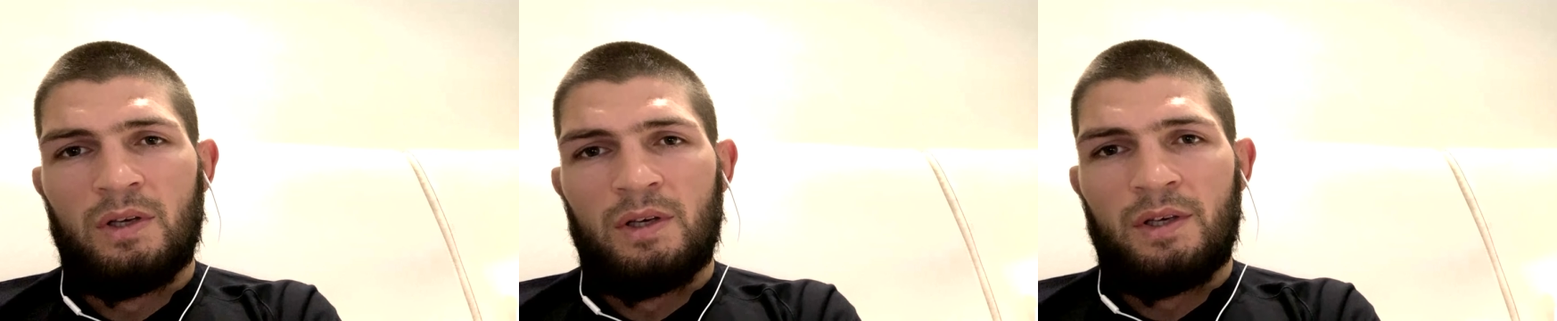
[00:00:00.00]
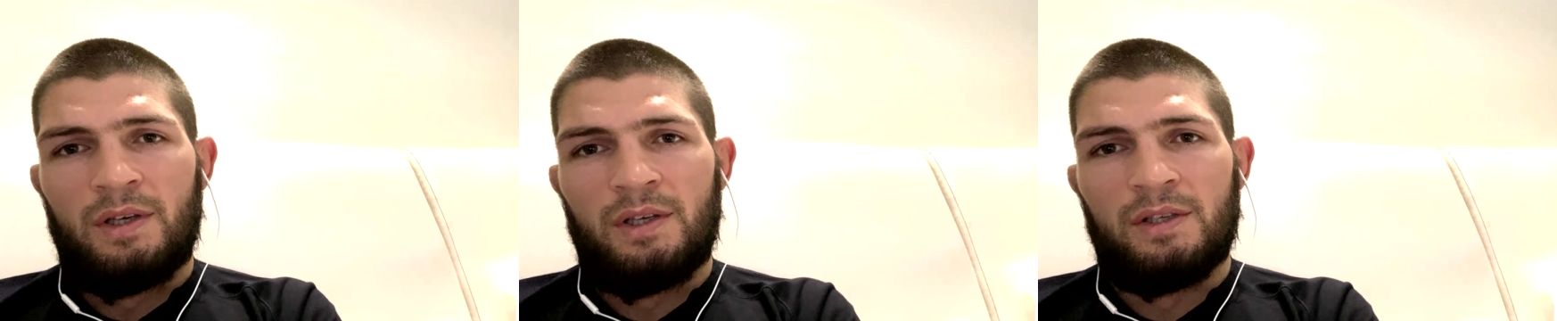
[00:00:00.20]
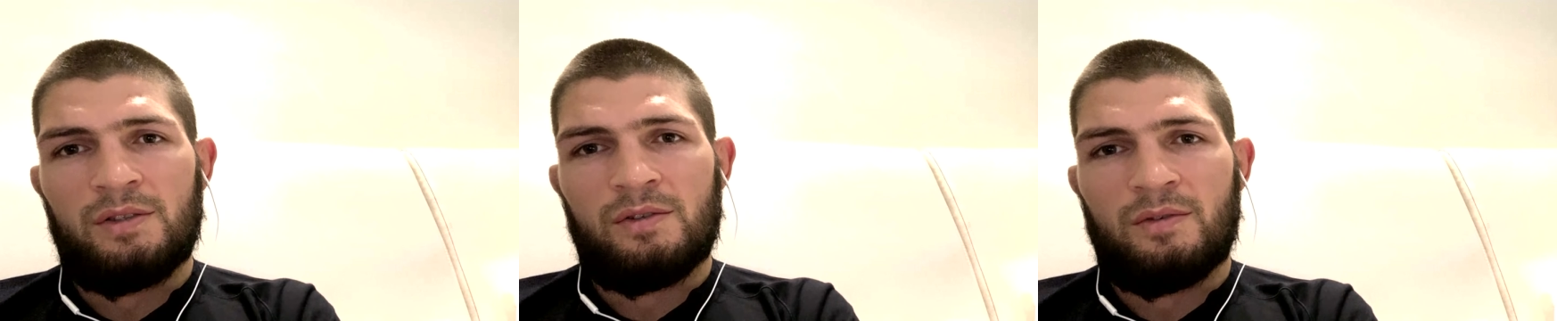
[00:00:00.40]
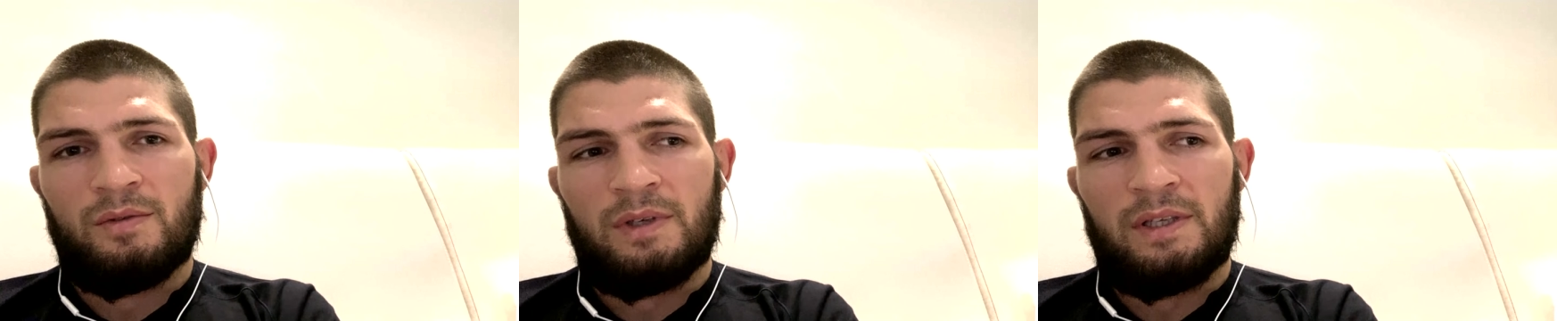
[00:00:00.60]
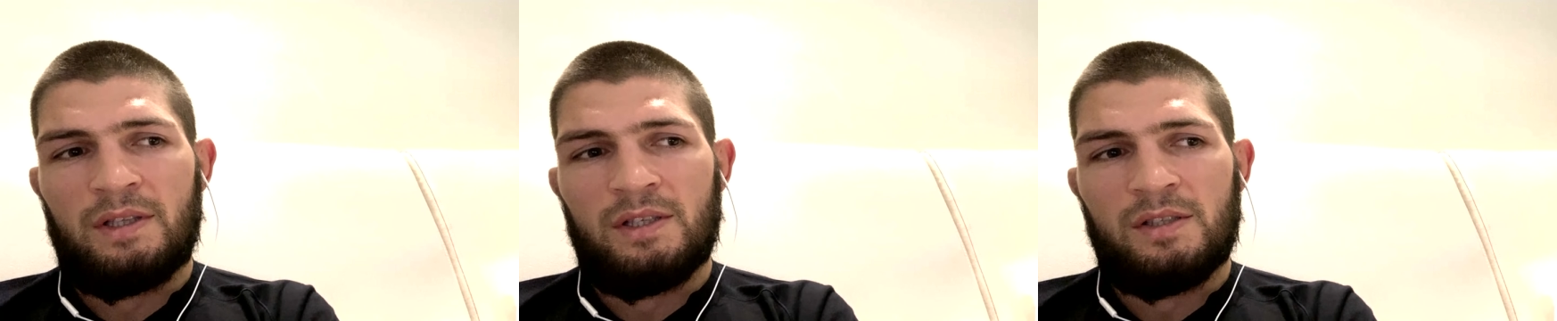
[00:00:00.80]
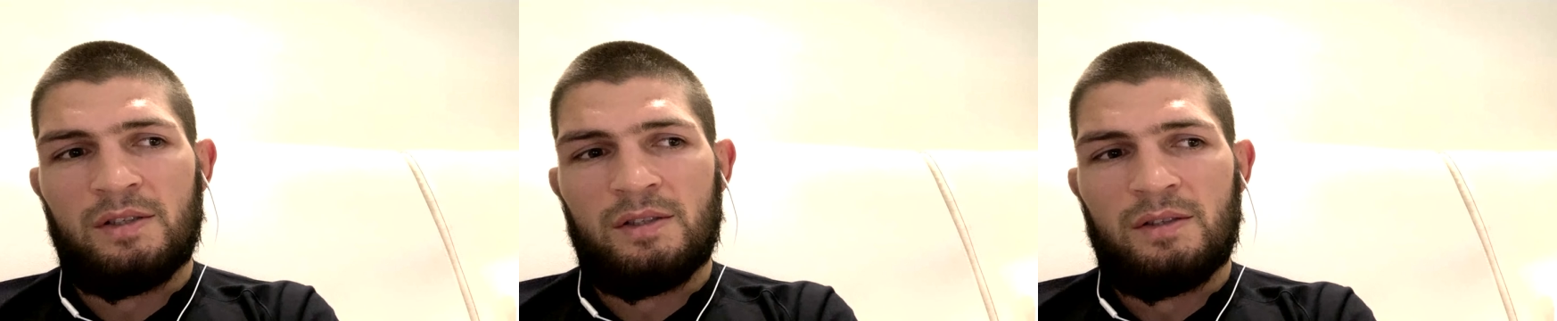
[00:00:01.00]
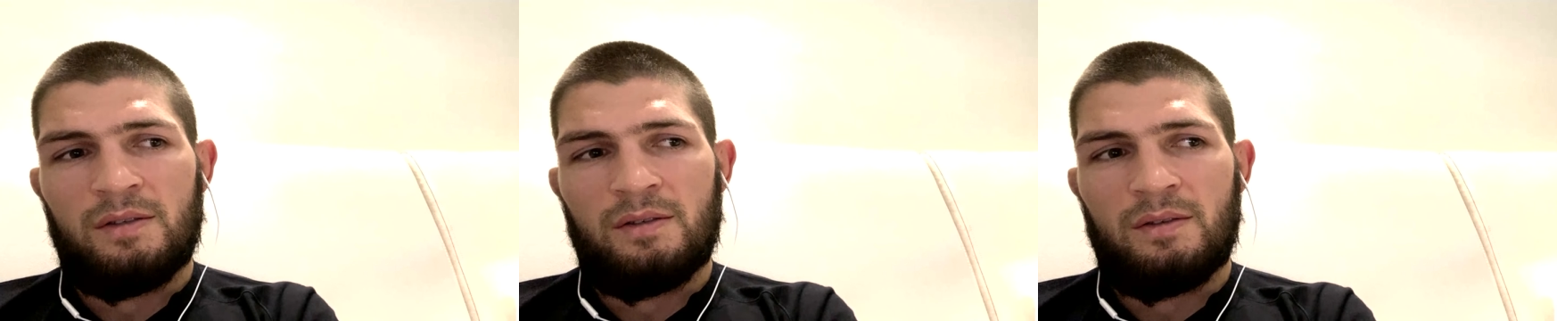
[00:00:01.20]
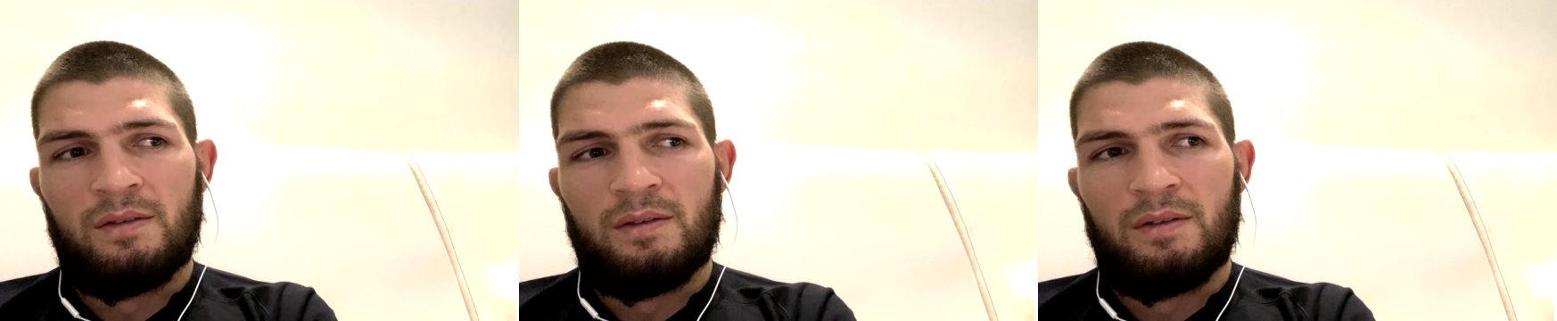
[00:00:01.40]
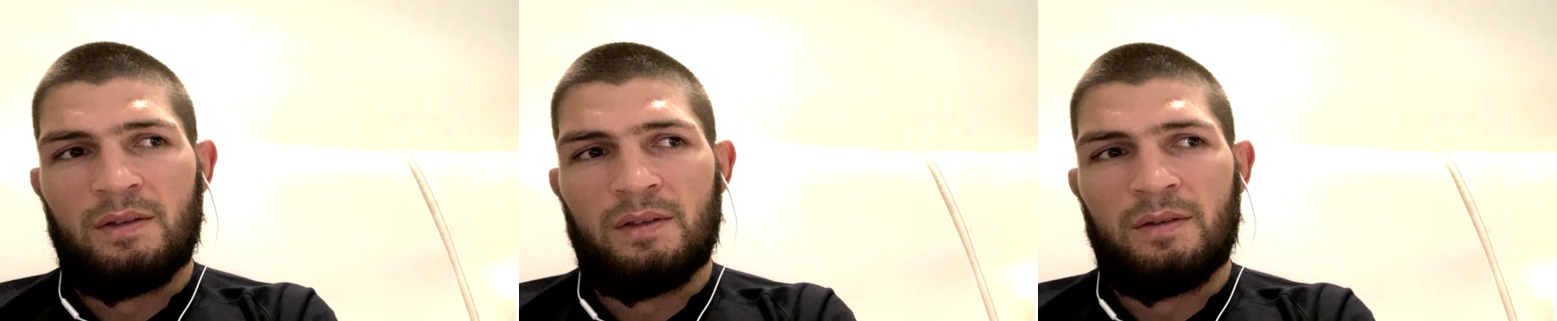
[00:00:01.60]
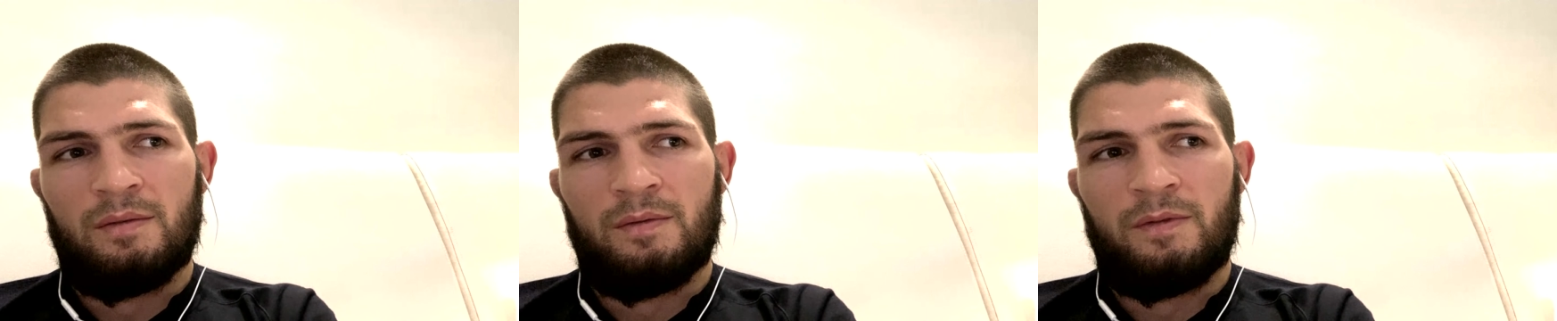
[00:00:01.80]
He is greatest
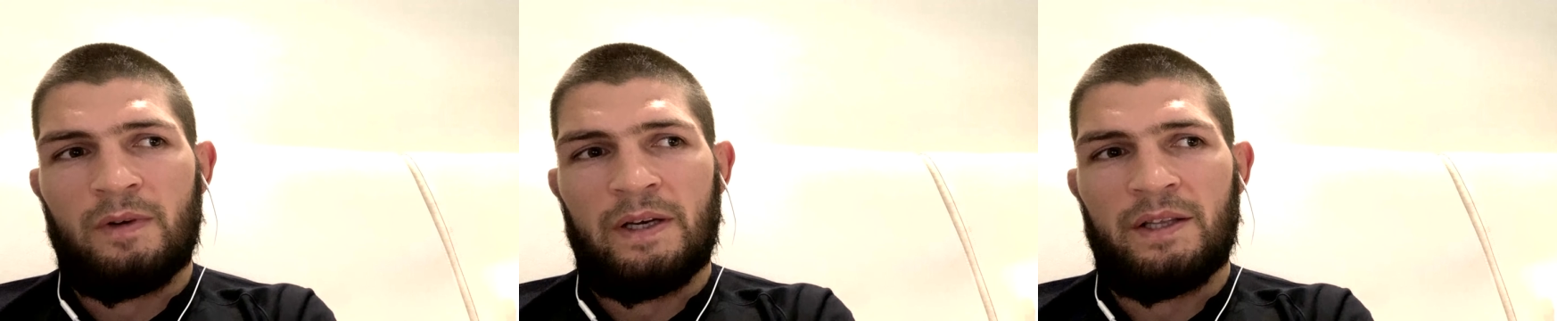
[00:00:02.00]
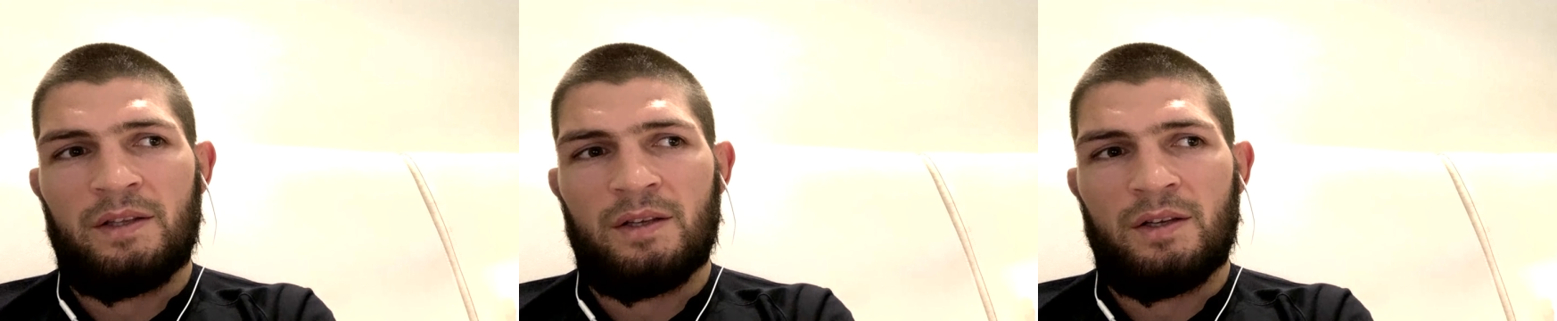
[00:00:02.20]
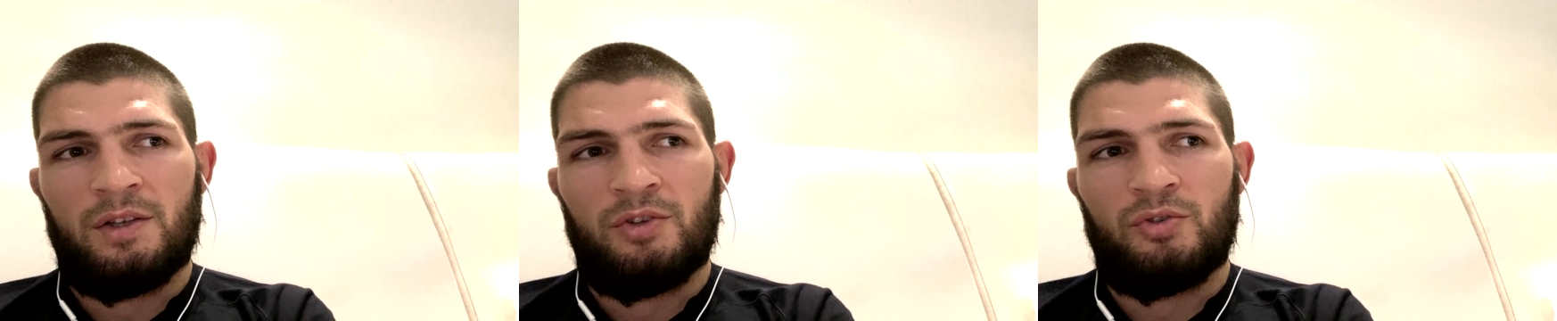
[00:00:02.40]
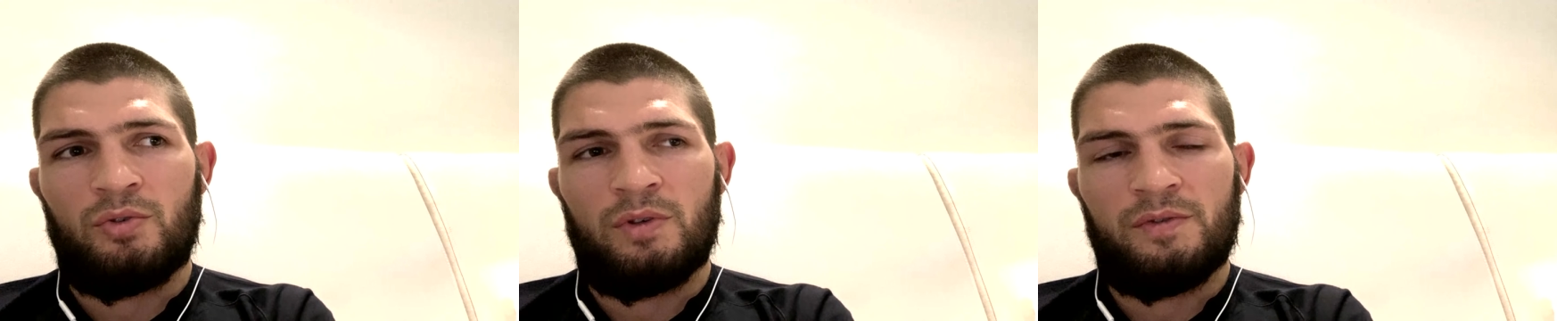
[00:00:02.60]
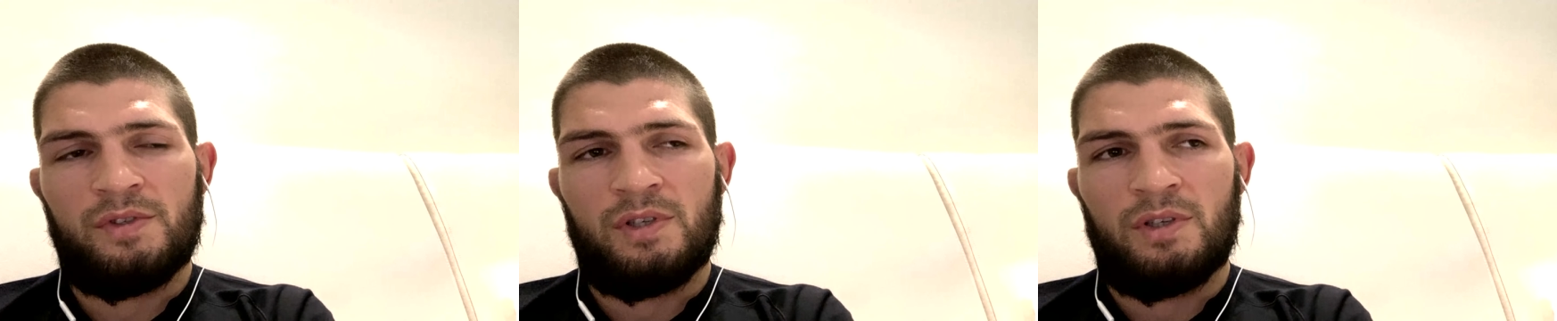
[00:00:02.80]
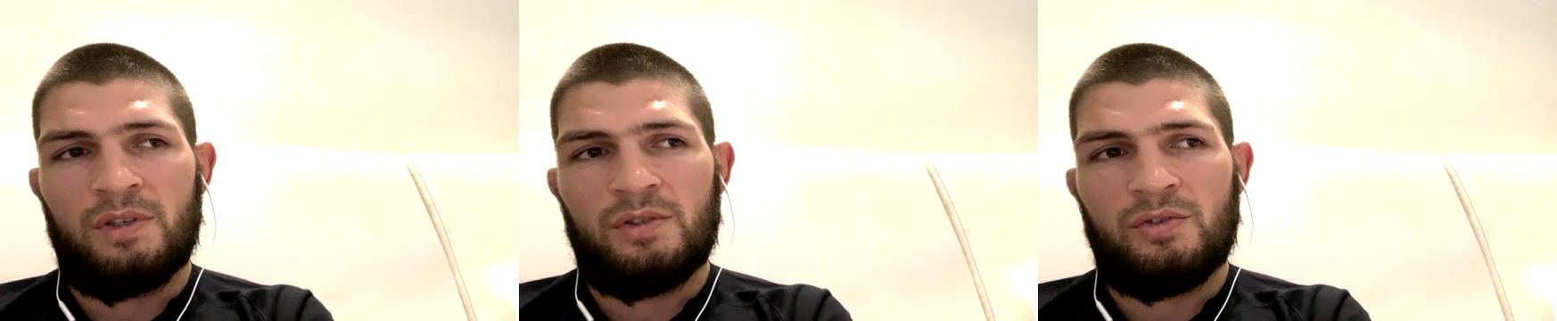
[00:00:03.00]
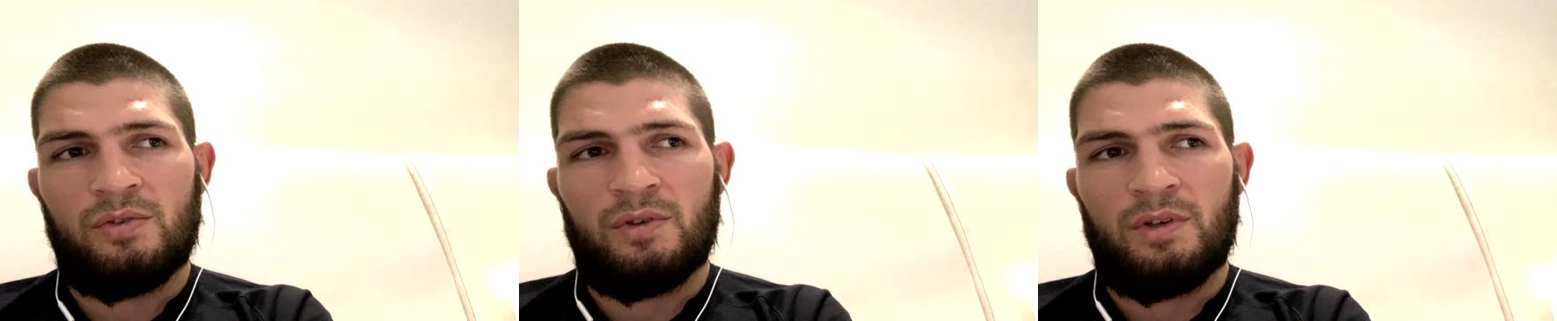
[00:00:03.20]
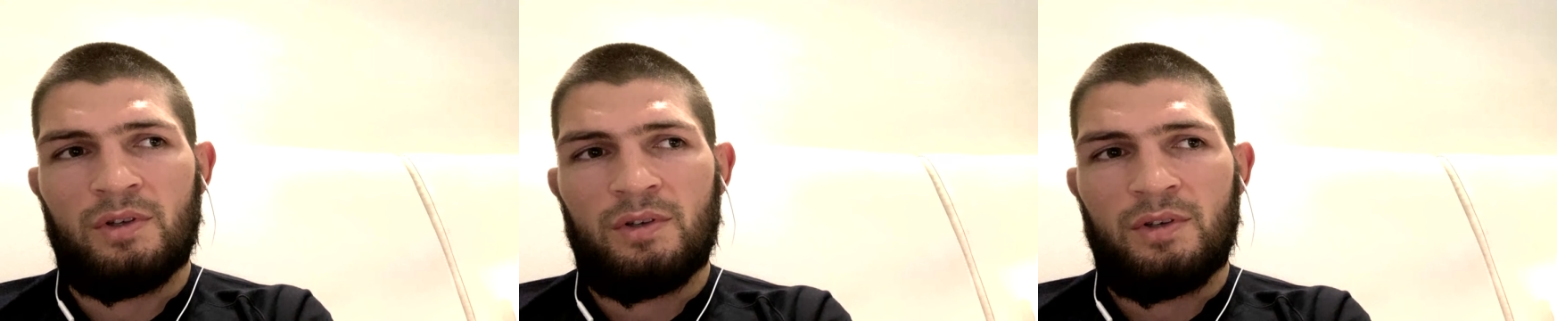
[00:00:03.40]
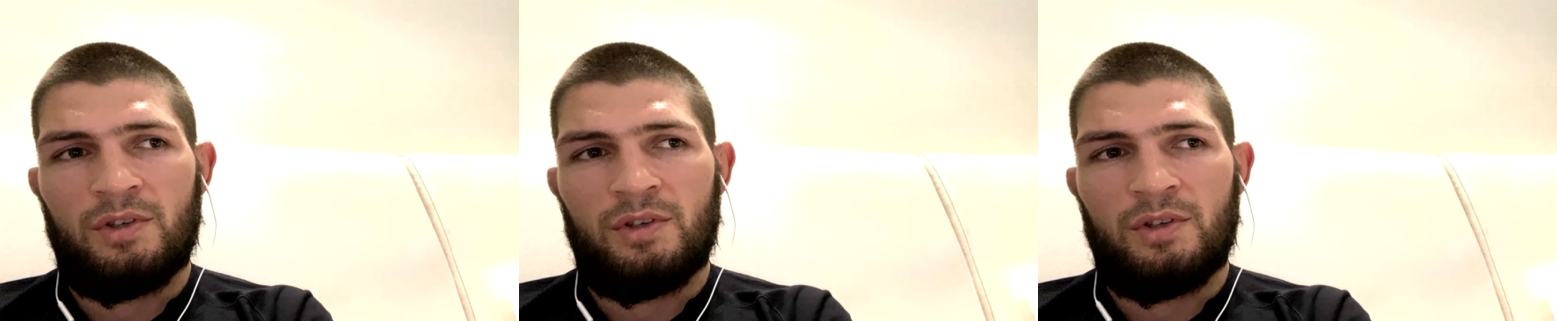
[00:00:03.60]
fighter in UFC history,